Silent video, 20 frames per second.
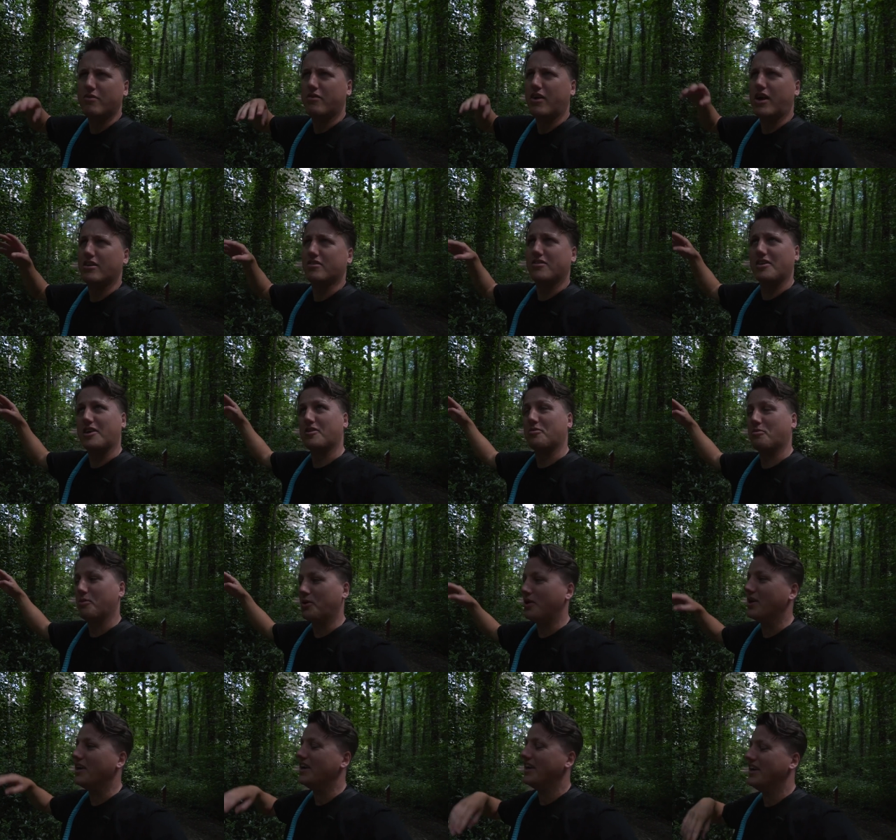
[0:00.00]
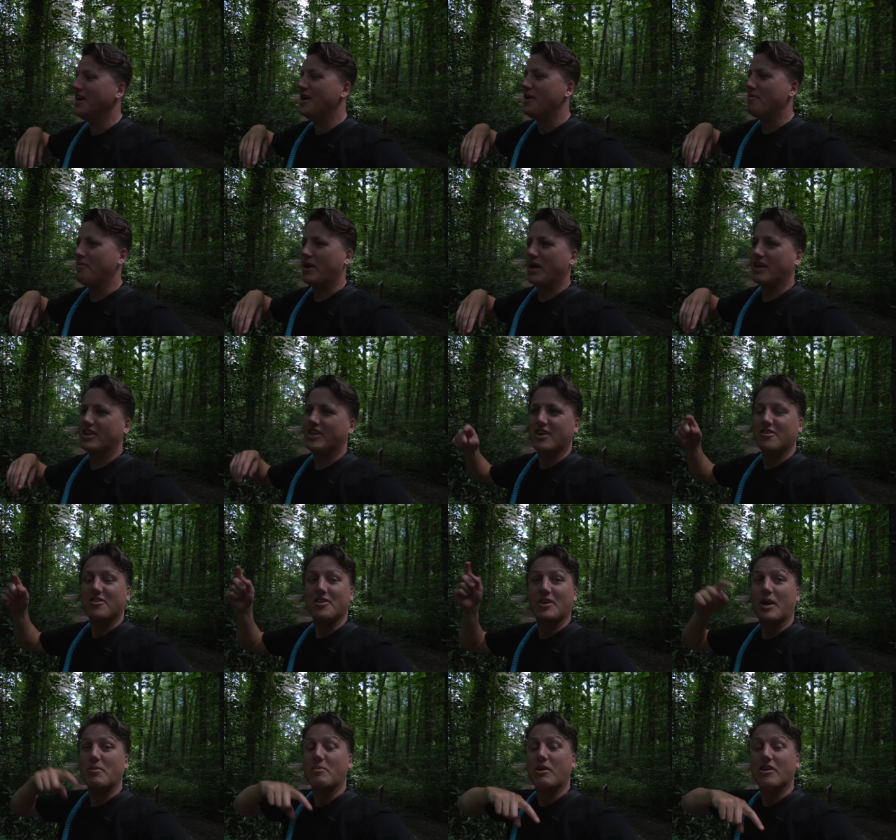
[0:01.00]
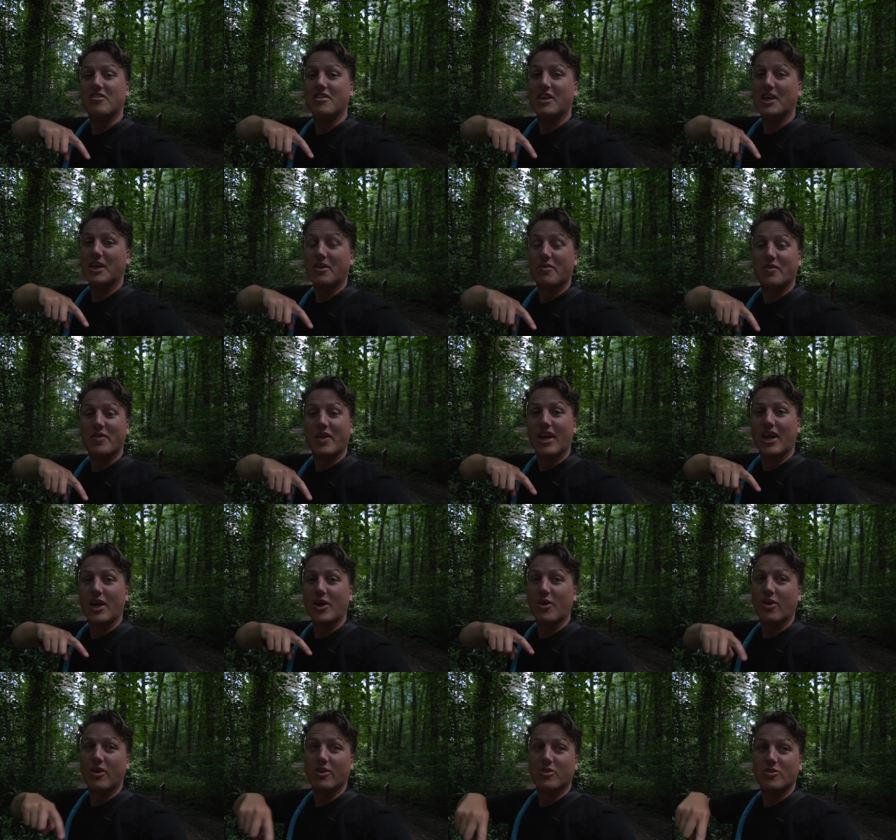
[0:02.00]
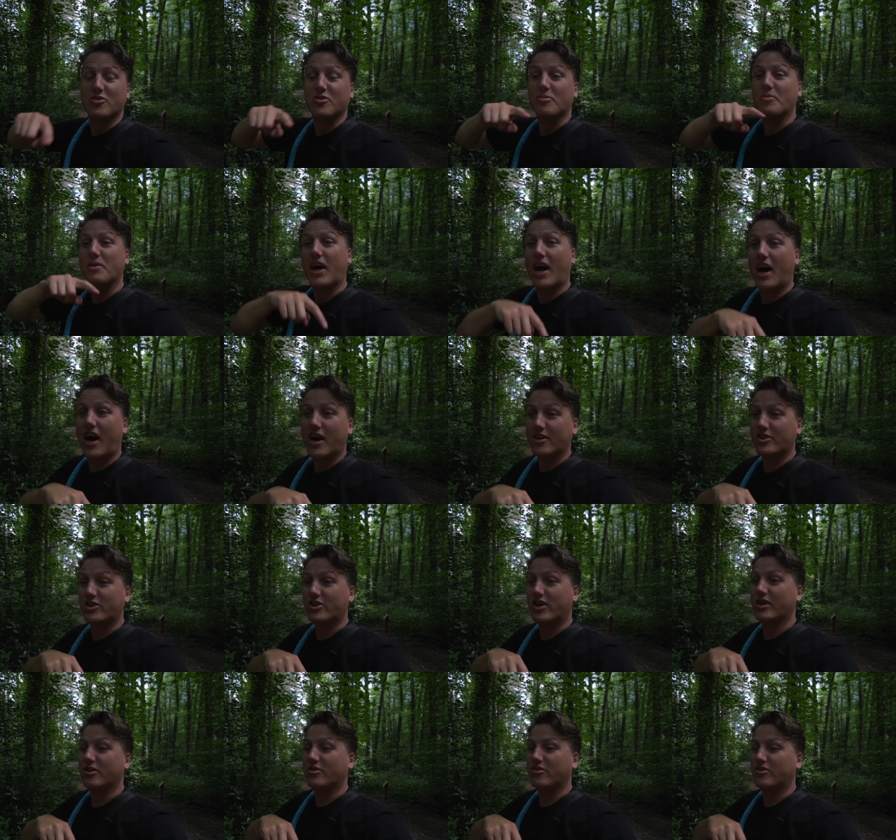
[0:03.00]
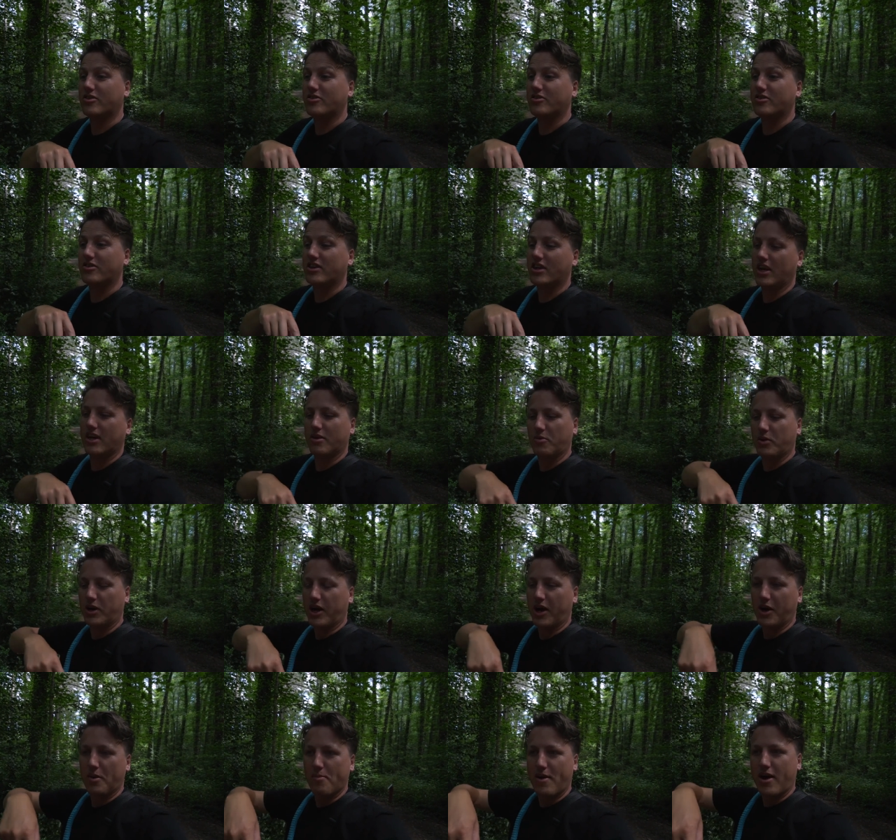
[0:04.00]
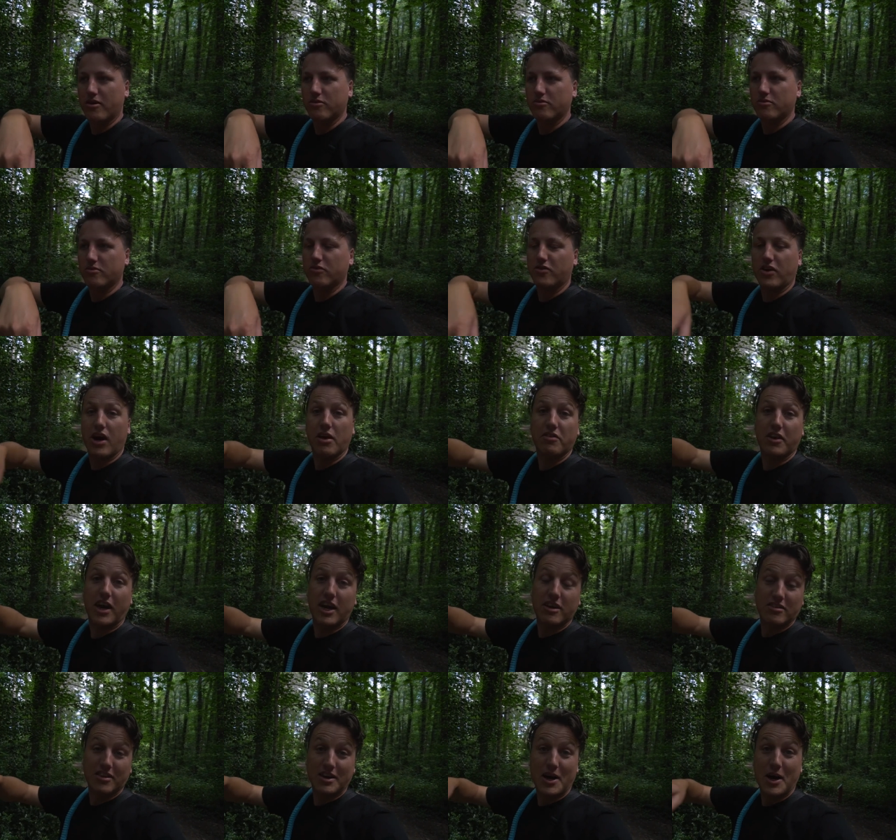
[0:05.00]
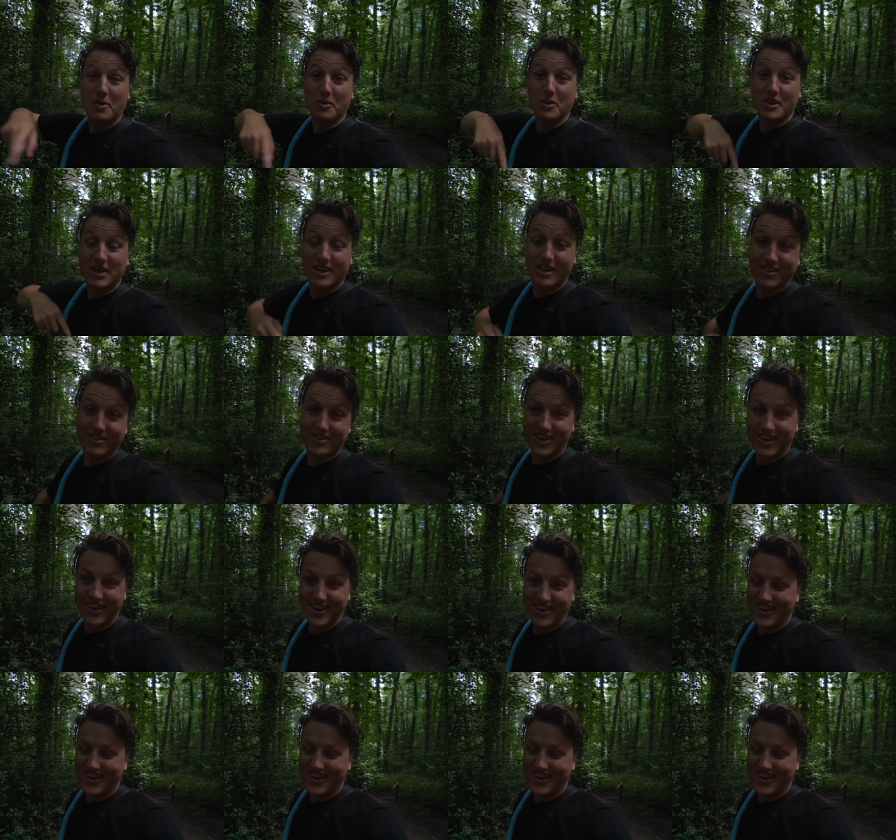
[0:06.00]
advanced expert. But yeah, Chelsea and I might sneak over there later on and do some of the harder trails because, yeah, we're going about 5k's an hour with the kids.